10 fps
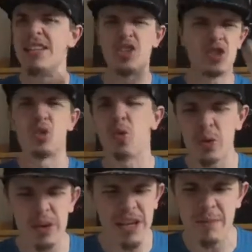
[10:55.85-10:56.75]
The
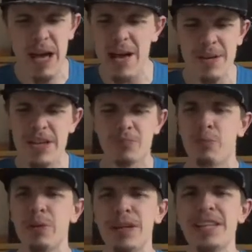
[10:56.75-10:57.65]
story of Batman is
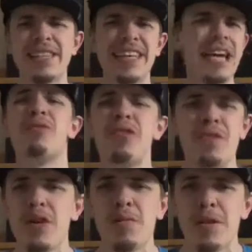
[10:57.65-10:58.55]
brilliant. The character
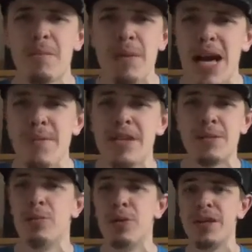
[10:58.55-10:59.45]
development of Batman
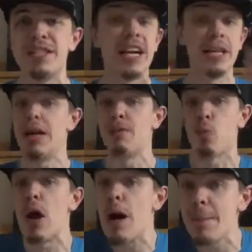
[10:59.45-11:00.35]
is brilliant. I love
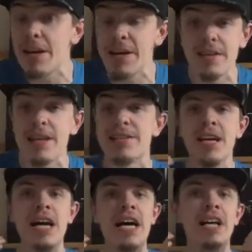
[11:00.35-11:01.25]
Robin in this.
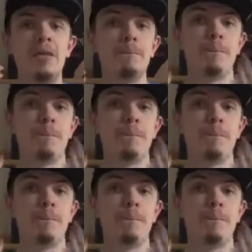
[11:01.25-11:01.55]
I love